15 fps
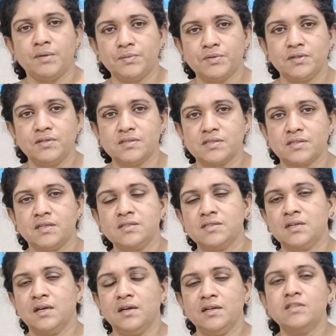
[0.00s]
up to this
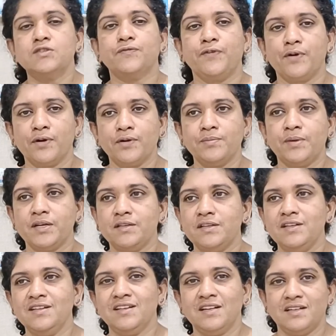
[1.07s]
stage, it's followed by
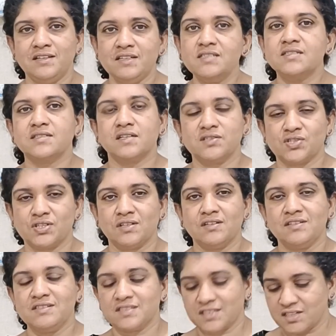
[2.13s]
the discussion.
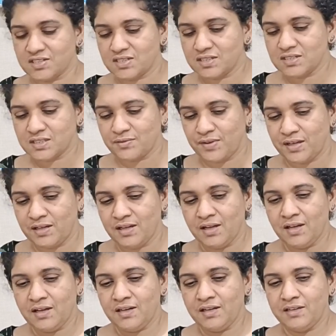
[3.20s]
Discussions will
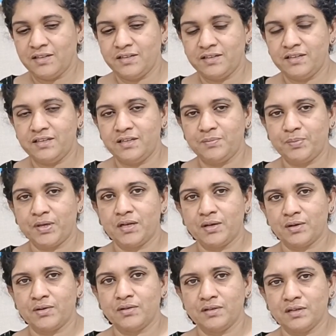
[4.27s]
depend
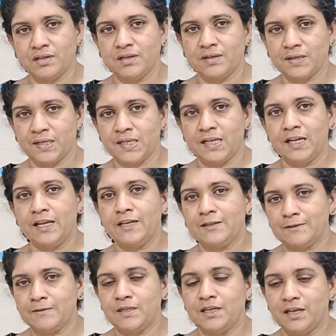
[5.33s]
on
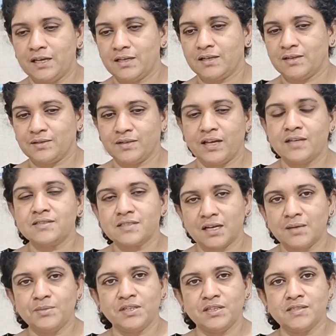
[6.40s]
like the
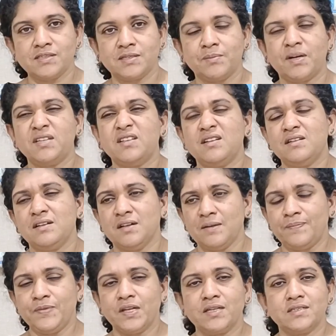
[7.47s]
examiners, but then
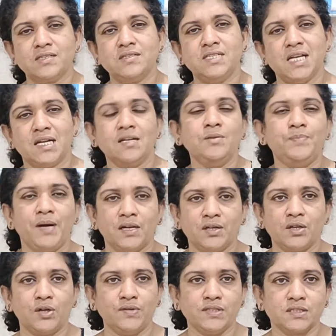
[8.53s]
there is a general
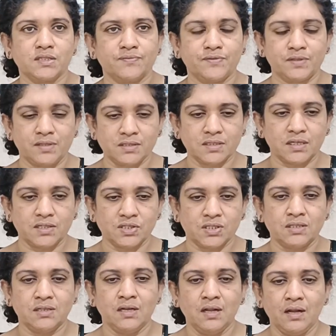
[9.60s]
pattern of
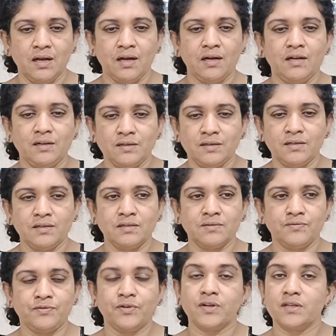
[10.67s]
discussion
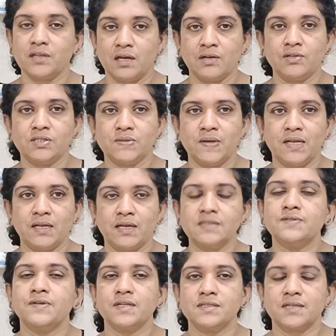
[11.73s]
for a thyroid swelling
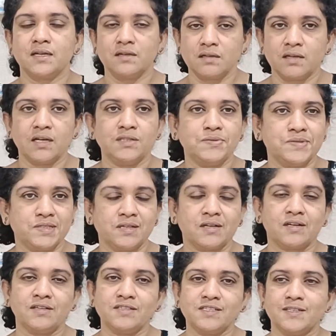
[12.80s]
as far as undergraduates are
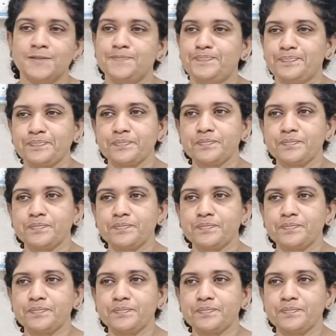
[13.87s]
concerned.